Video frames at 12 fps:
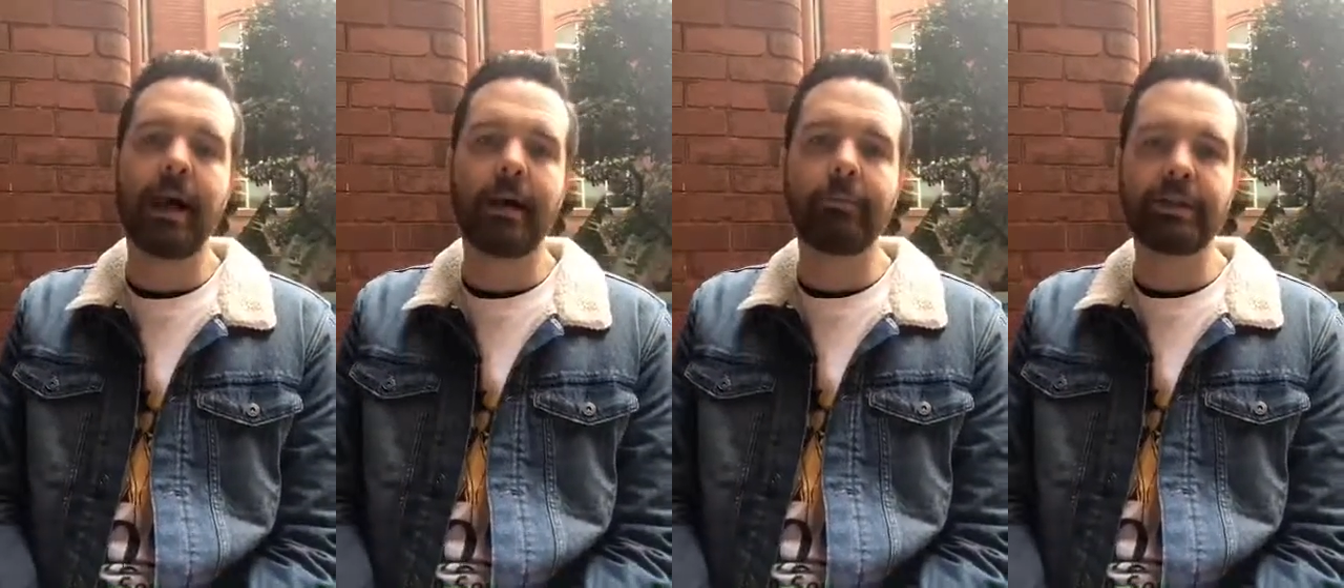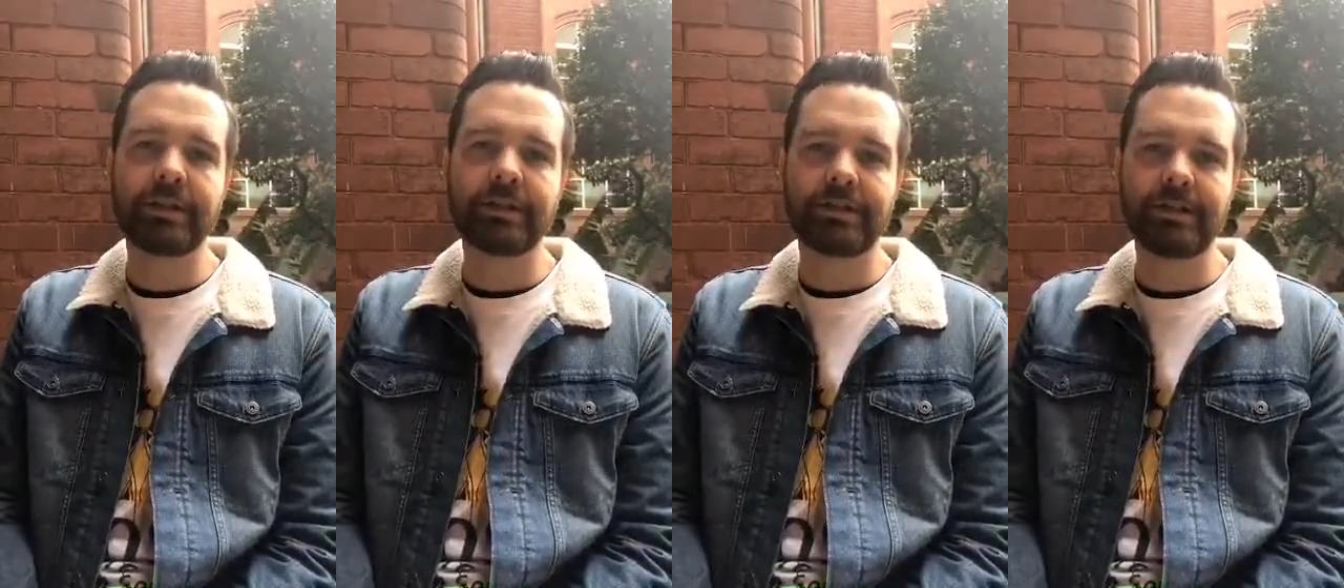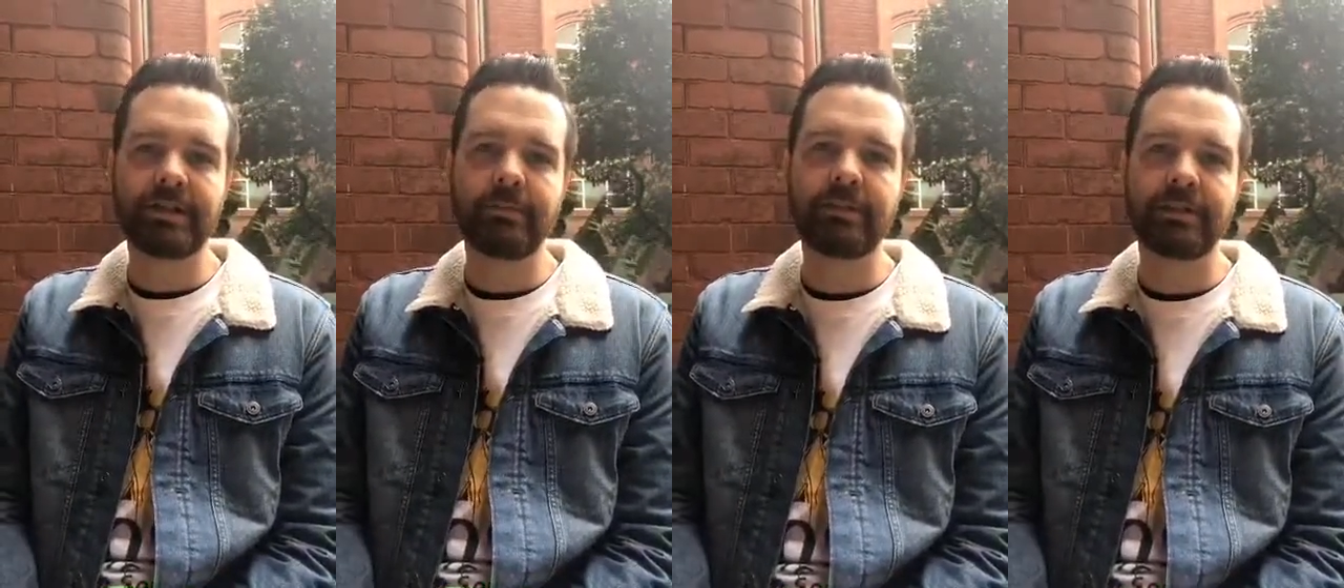which the
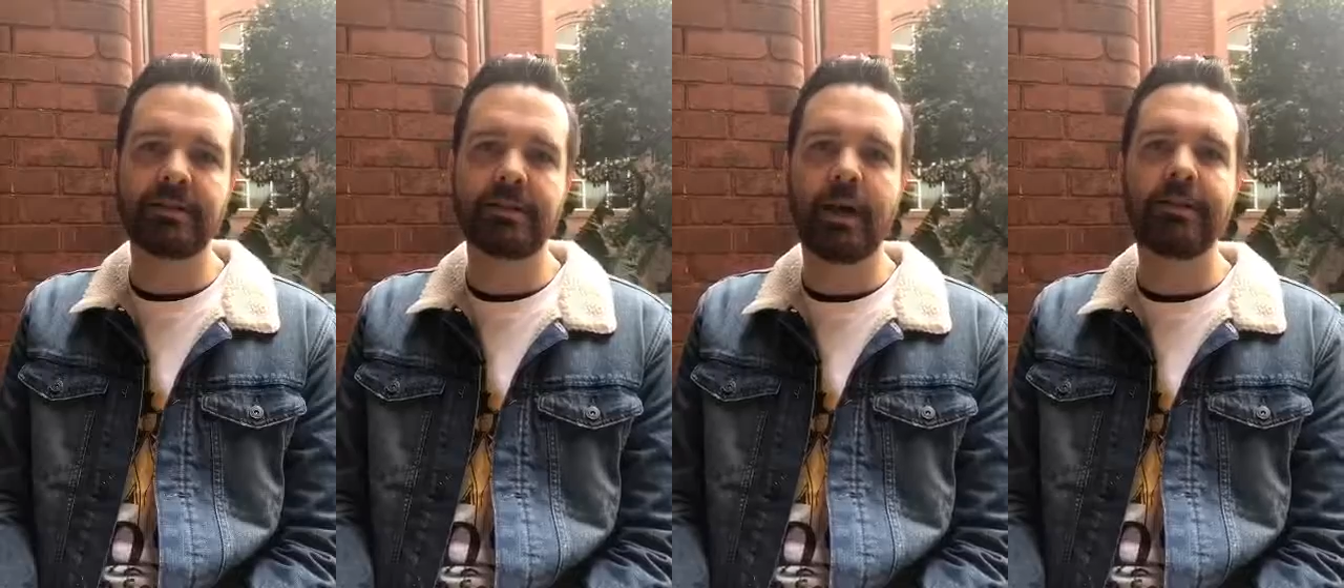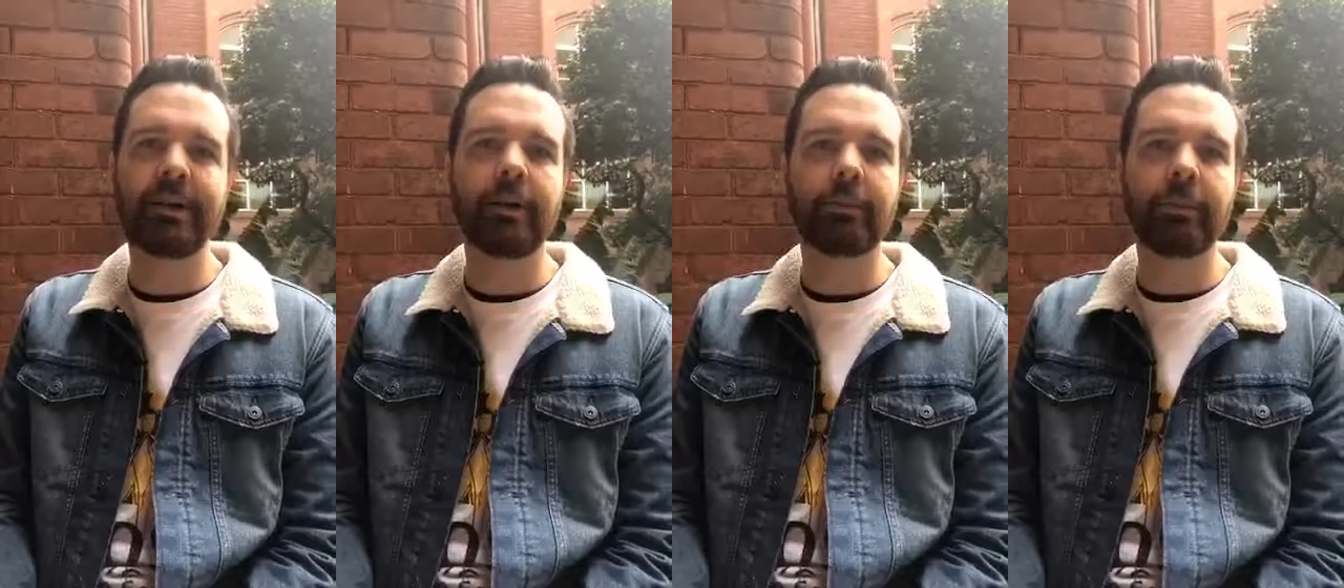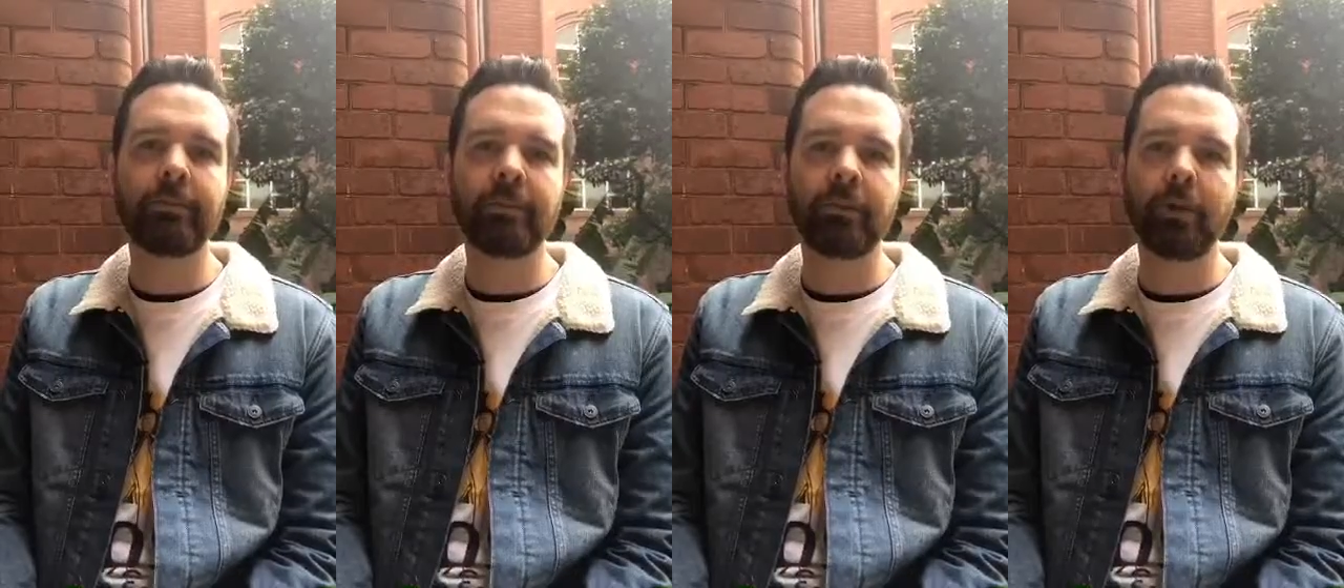system is designed to help
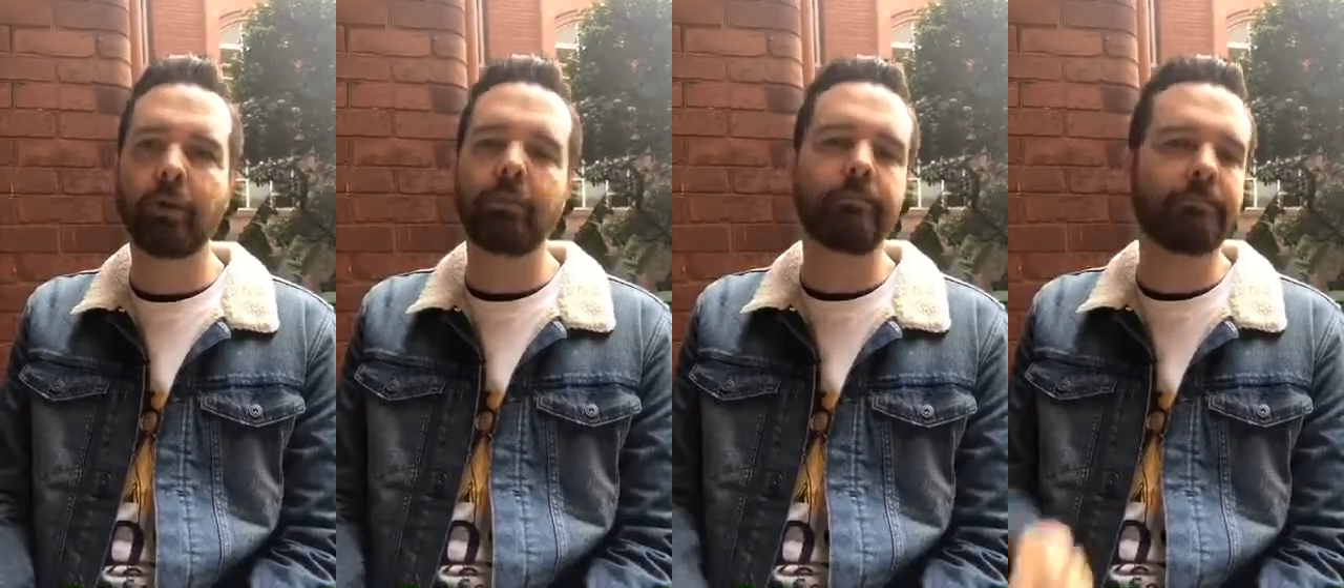them to do.